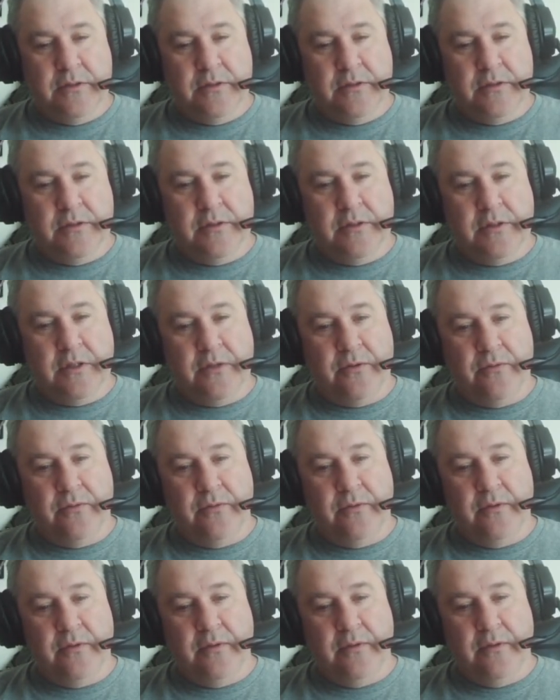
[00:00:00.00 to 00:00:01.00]
so
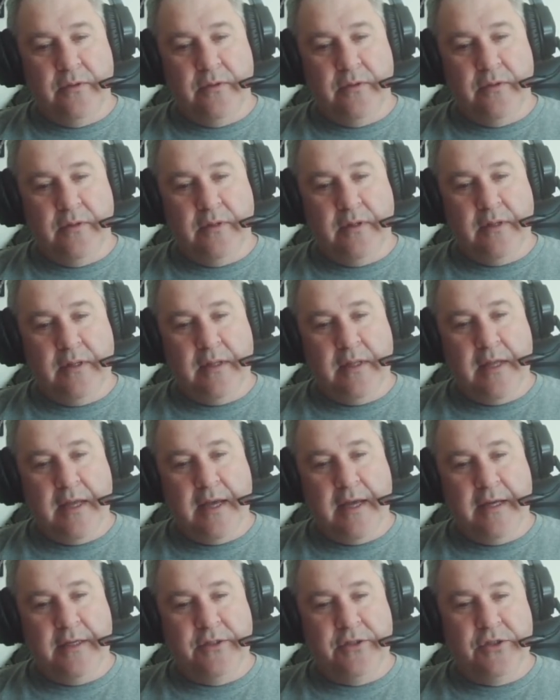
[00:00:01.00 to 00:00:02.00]

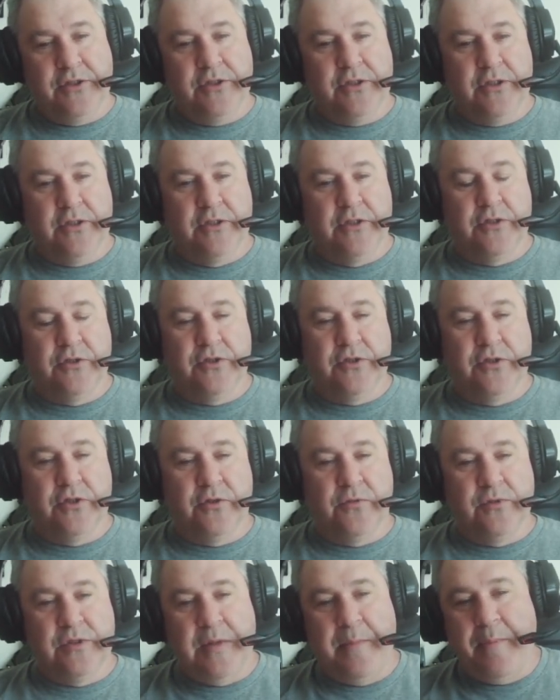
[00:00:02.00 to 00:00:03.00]
yeah, just there
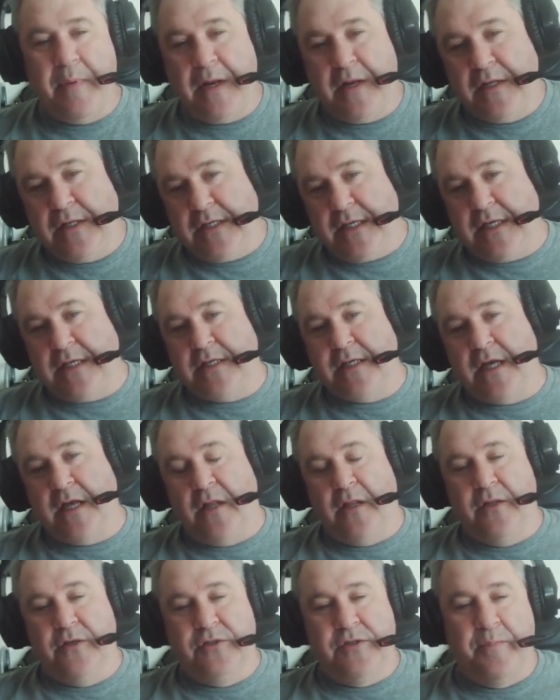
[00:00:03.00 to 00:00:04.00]
was a bit of
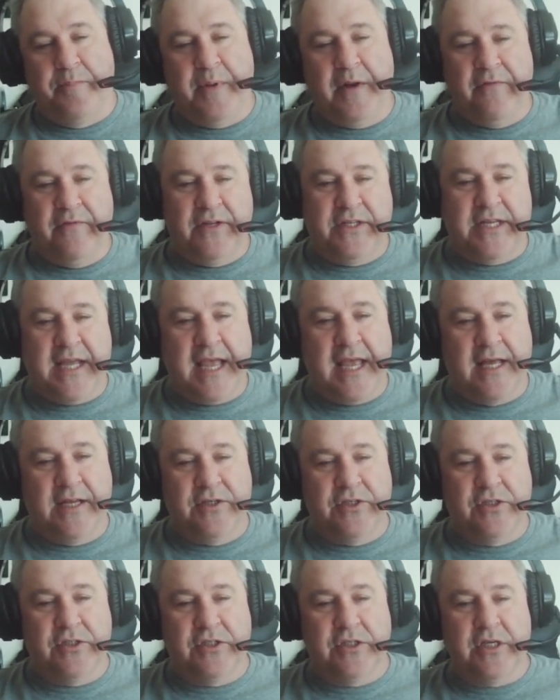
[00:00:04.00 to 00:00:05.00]
detail. There's a bit of a
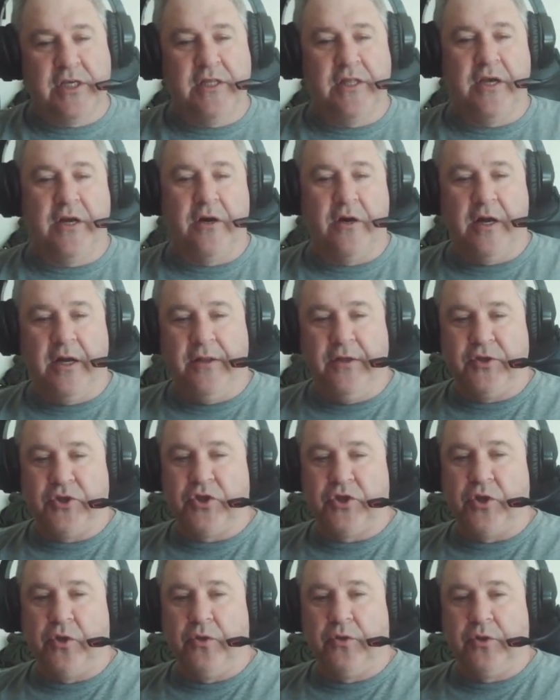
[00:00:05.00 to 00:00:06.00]
tangency there on the
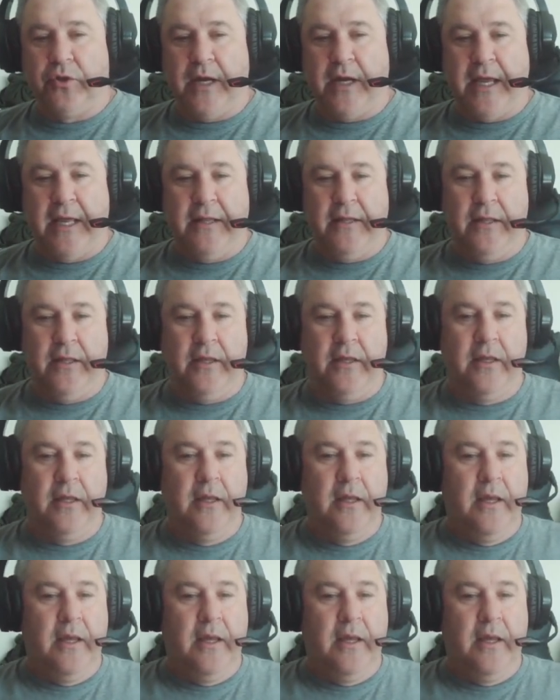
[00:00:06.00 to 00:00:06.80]
shoulder and the